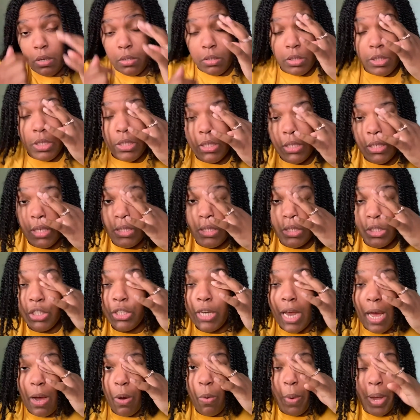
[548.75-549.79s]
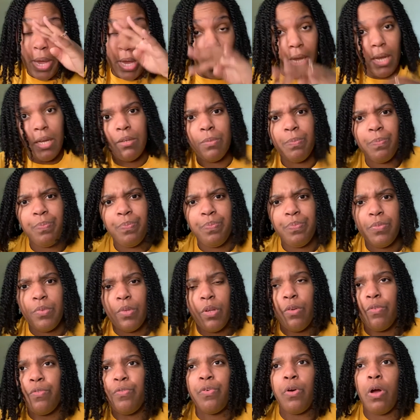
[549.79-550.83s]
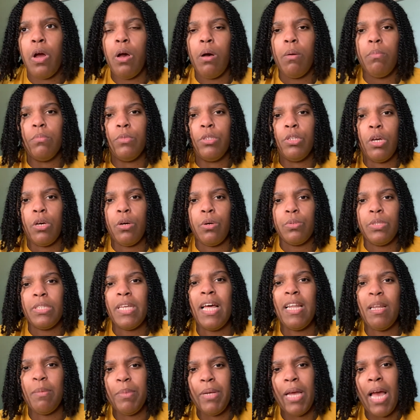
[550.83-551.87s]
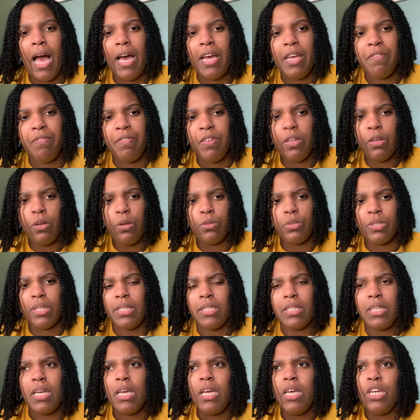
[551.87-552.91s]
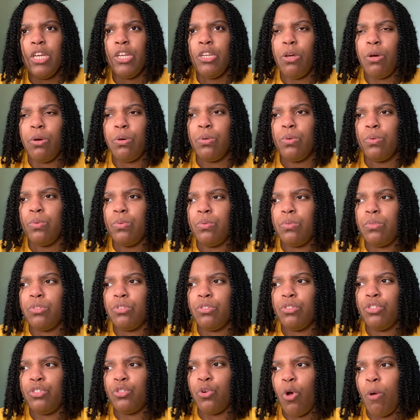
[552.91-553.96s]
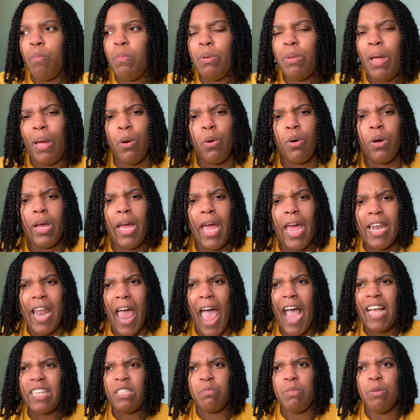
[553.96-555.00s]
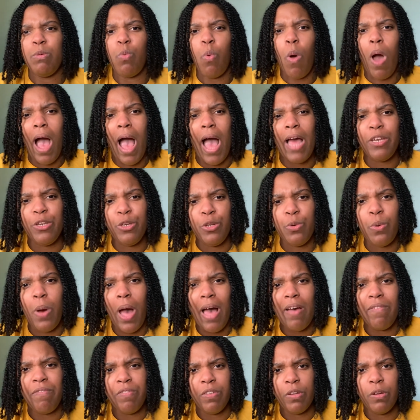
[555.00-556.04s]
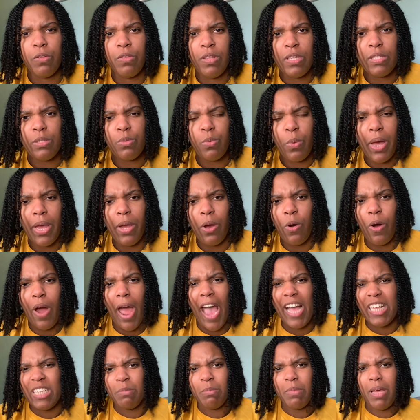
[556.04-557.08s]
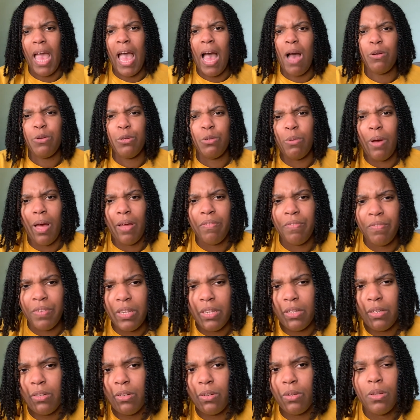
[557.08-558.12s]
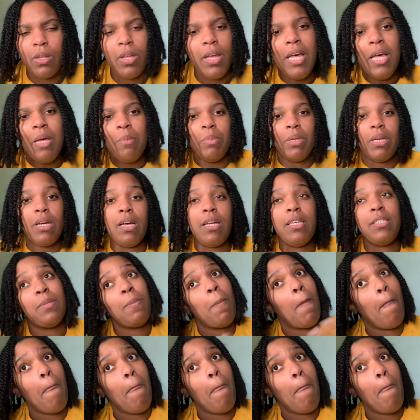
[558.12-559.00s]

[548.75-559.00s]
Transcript: he doesn't shy away from, telling me how he feels, and, showing me, like, and asking me why do I feel this way, or asking me how do I feel, because